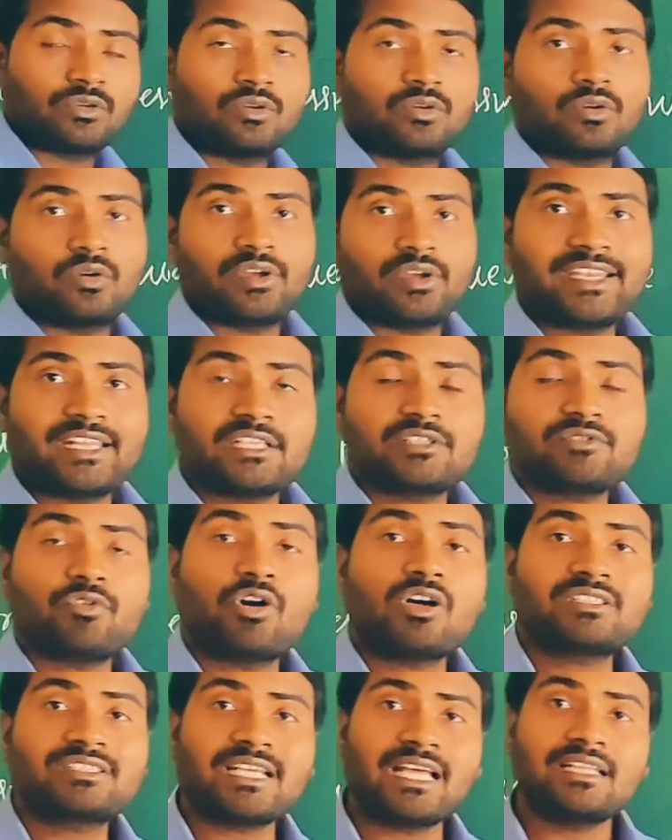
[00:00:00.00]
It is
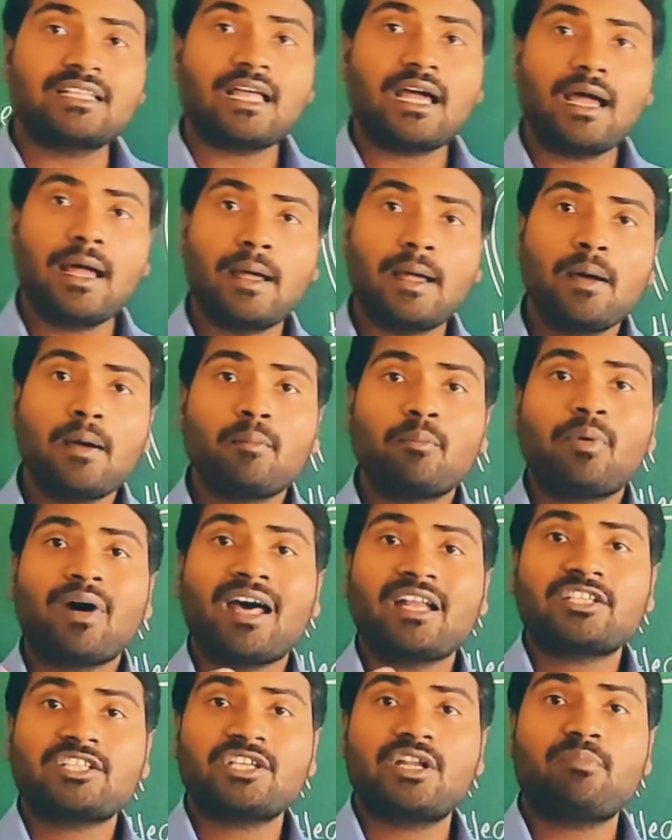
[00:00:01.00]
works on the
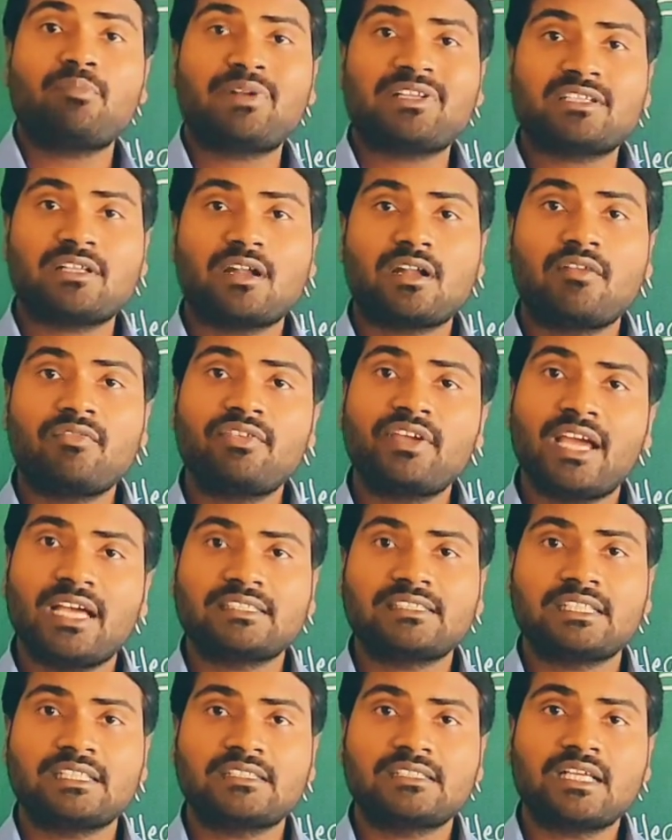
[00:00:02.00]
partial pressure of
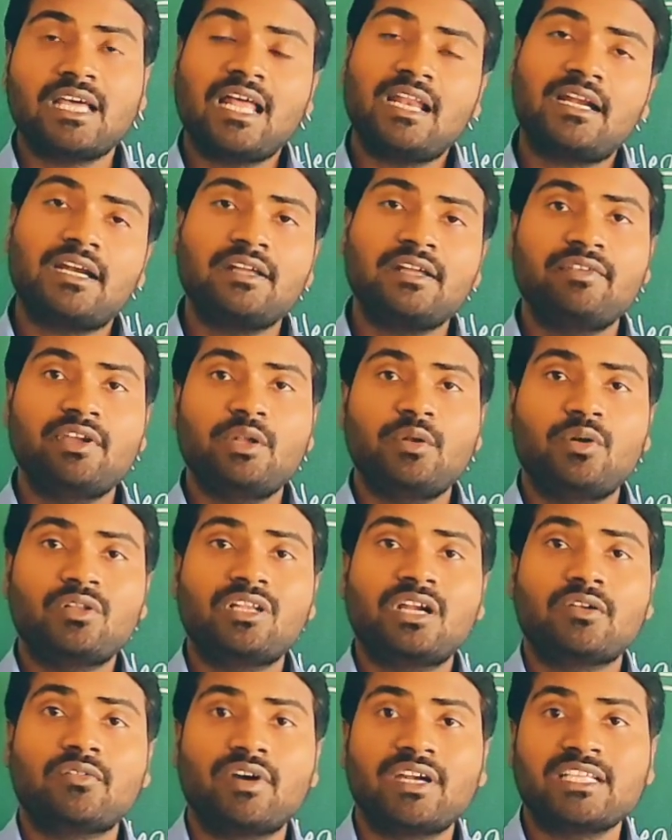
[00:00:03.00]
gases. Already we know
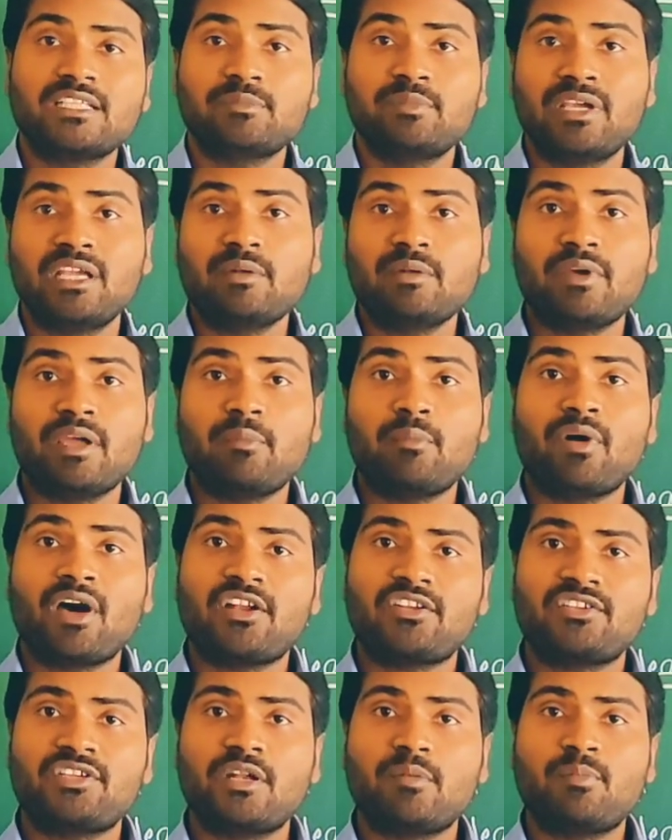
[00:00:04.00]
that what is meant by
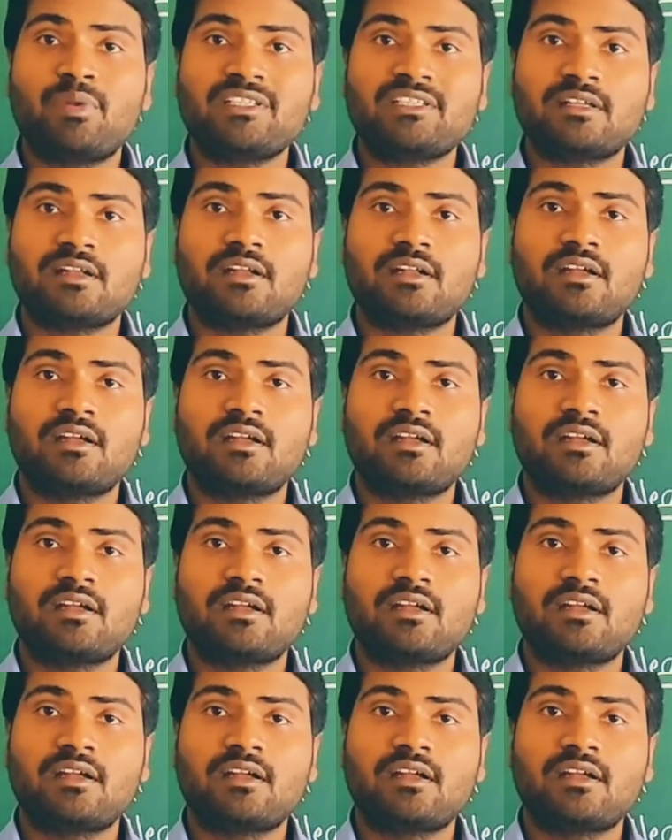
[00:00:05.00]
partial pressure.